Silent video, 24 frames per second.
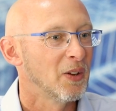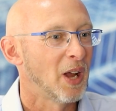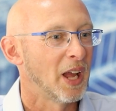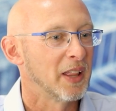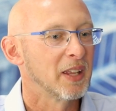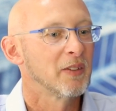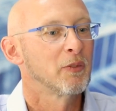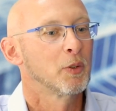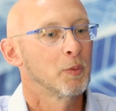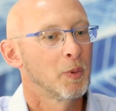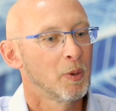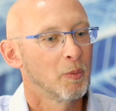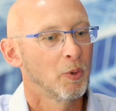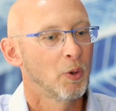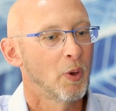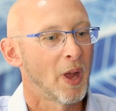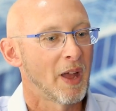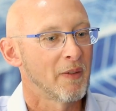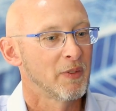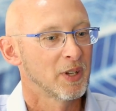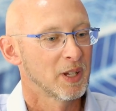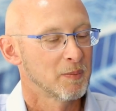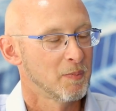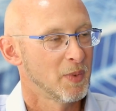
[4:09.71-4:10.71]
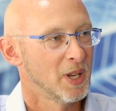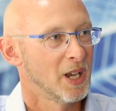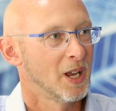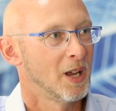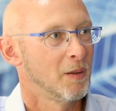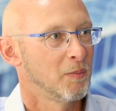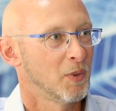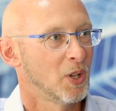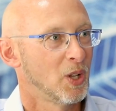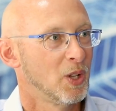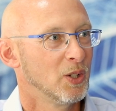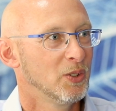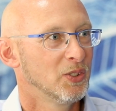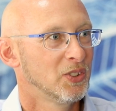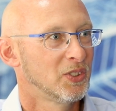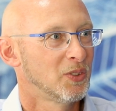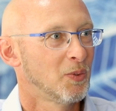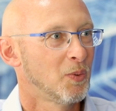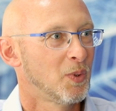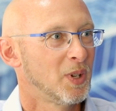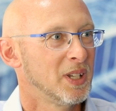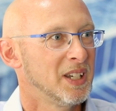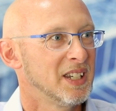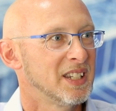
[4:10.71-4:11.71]
I think, for people who haven't been up close
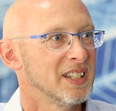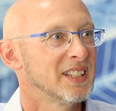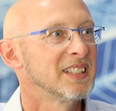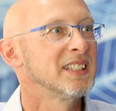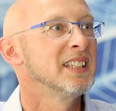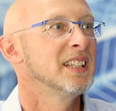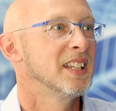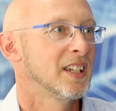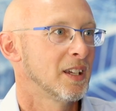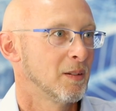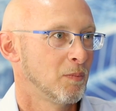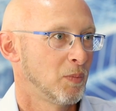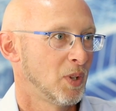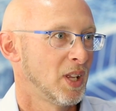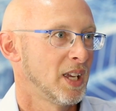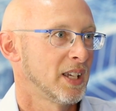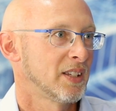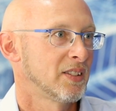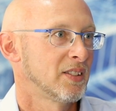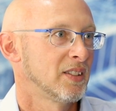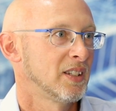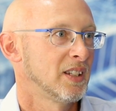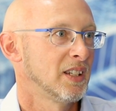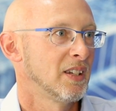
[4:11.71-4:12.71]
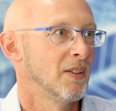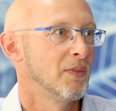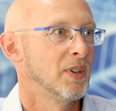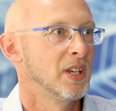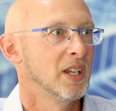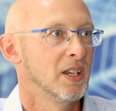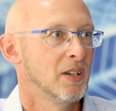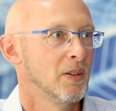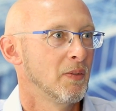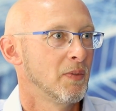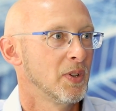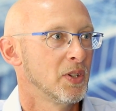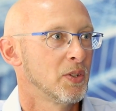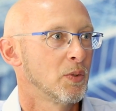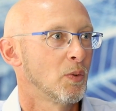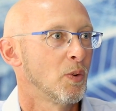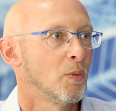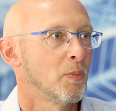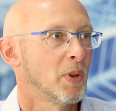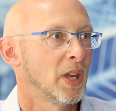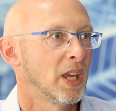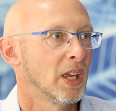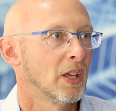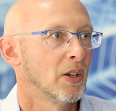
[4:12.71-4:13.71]
to one to see the complexity of an
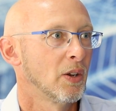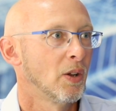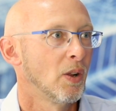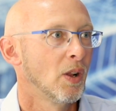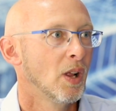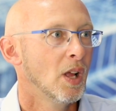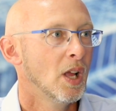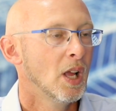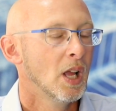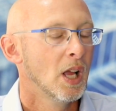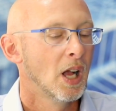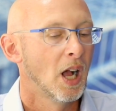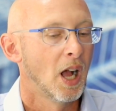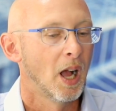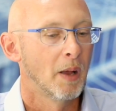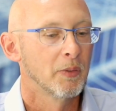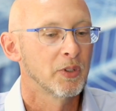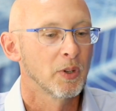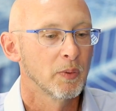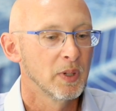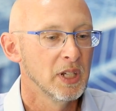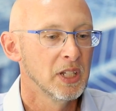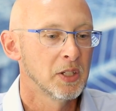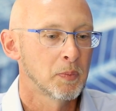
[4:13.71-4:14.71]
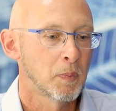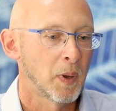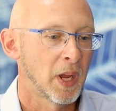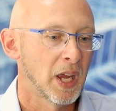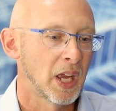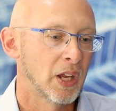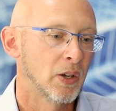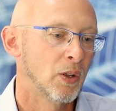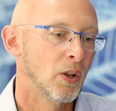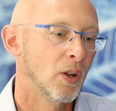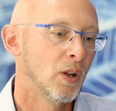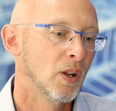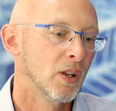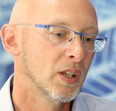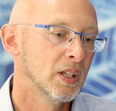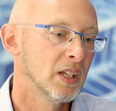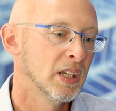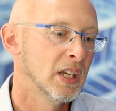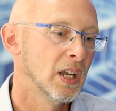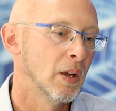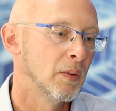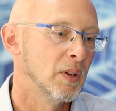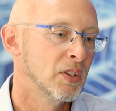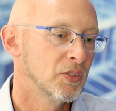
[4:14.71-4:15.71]
individual panel. So each panel,
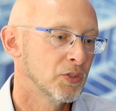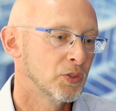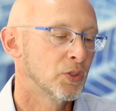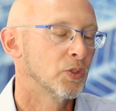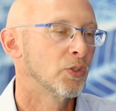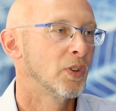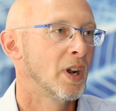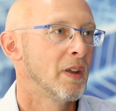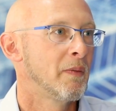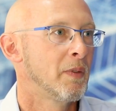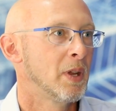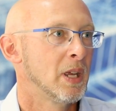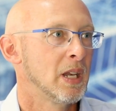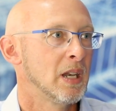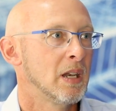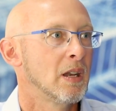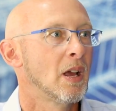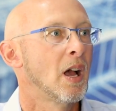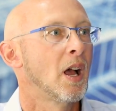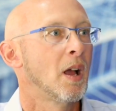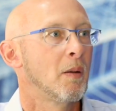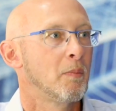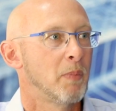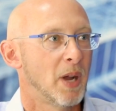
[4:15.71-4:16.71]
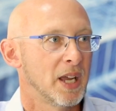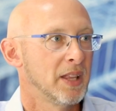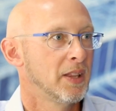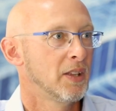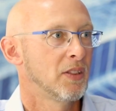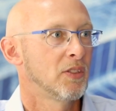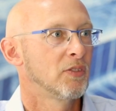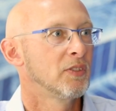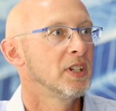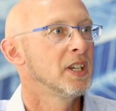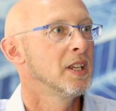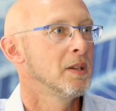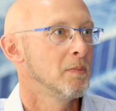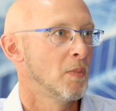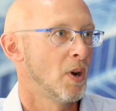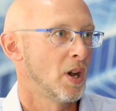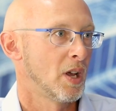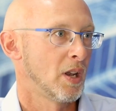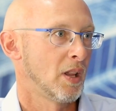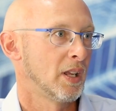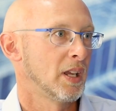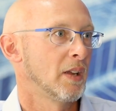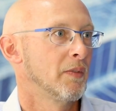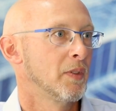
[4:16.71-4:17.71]
you know, is driven by the 3D
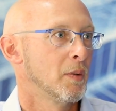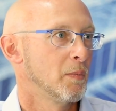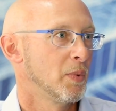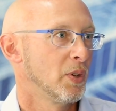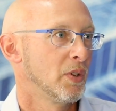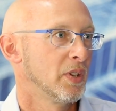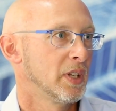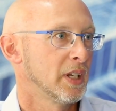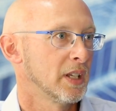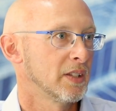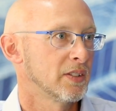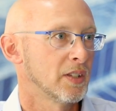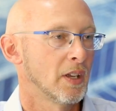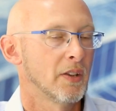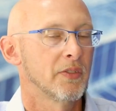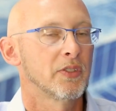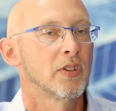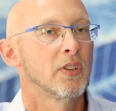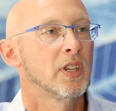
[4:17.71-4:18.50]
modeling of the building itself.